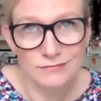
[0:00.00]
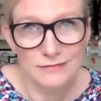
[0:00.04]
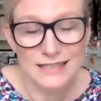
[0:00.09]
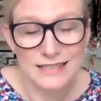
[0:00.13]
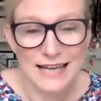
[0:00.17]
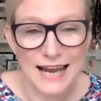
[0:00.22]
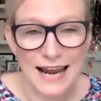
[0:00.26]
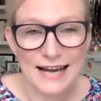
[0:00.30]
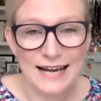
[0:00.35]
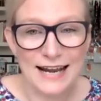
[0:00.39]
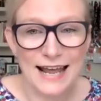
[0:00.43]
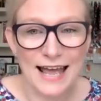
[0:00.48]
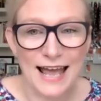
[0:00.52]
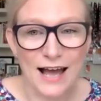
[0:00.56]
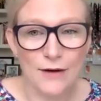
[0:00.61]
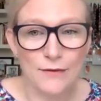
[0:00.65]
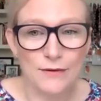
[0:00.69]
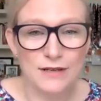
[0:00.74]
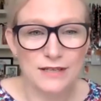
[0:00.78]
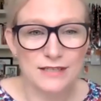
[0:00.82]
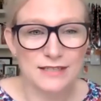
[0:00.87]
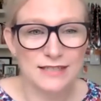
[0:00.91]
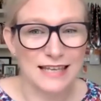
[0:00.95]
10
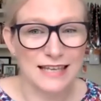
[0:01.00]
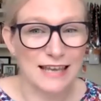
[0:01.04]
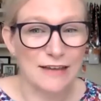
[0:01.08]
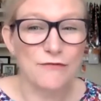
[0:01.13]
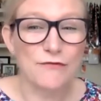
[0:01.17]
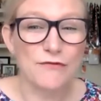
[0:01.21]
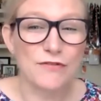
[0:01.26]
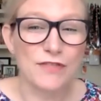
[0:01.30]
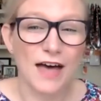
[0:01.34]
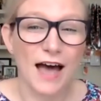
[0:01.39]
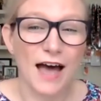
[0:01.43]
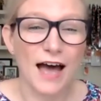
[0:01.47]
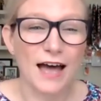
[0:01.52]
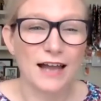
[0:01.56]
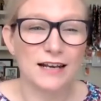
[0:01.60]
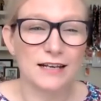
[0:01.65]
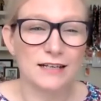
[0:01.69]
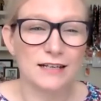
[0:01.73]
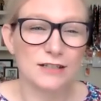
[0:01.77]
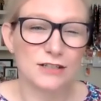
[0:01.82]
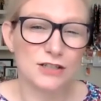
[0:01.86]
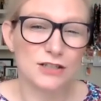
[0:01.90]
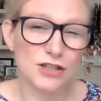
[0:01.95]
hours, if that,
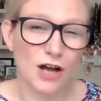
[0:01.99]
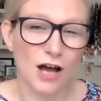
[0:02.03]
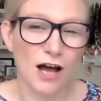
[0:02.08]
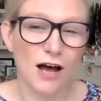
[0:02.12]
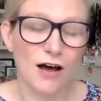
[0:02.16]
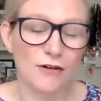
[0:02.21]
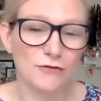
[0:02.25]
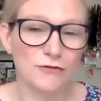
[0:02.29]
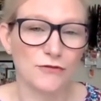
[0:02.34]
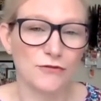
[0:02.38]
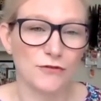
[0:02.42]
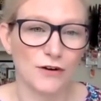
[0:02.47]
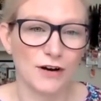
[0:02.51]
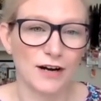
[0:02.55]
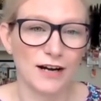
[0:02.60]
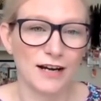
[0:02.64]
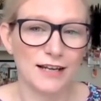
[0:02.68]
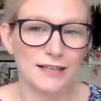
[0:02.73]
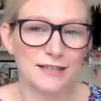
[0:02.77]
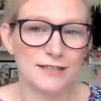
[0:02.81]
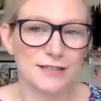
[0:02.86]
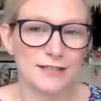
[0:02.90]
child free.